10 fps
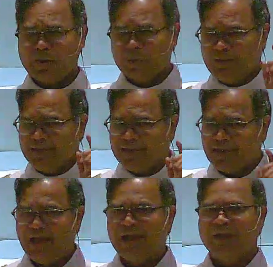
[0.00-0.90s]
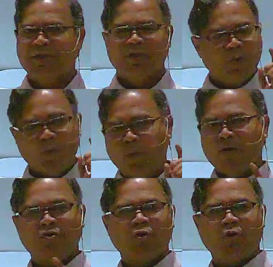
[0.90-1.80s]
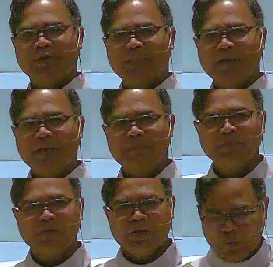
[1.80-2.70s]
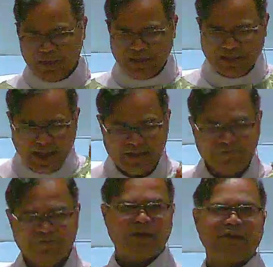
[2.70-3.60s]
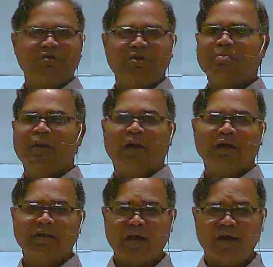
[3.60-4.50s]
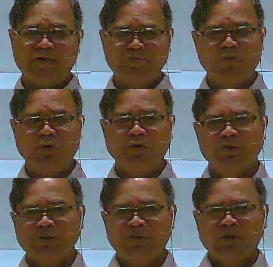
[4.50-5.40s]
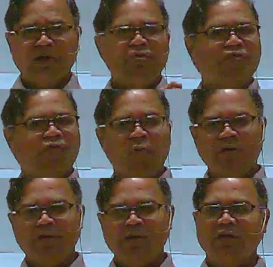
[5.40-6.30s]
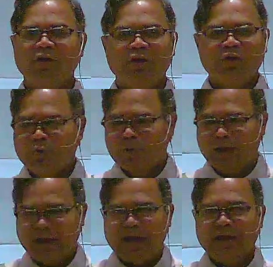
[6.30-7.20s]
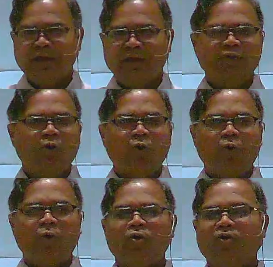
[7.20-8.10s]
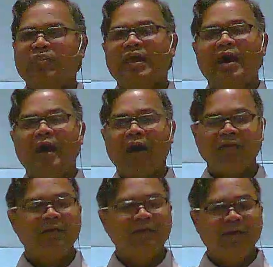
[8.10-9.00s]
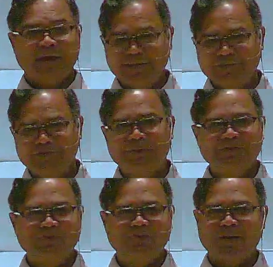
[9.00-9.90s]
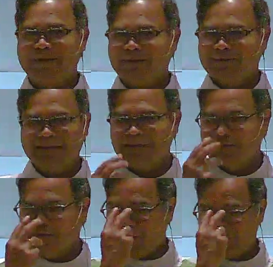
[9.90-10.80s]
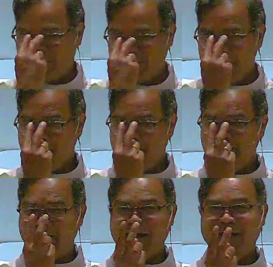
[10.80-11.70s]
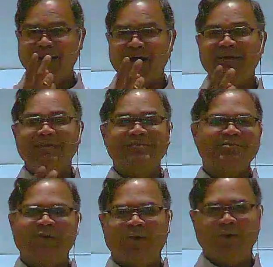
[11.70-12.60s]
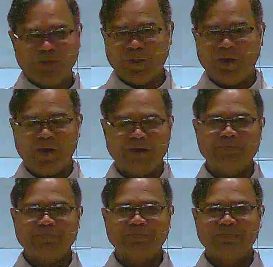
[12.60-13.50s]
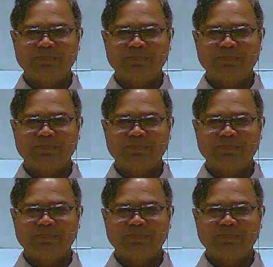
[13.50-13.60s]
But we can walk over them, we can tread them under our foot, if only you and I know the art and the spirituality of keeping our eyes on the Lord.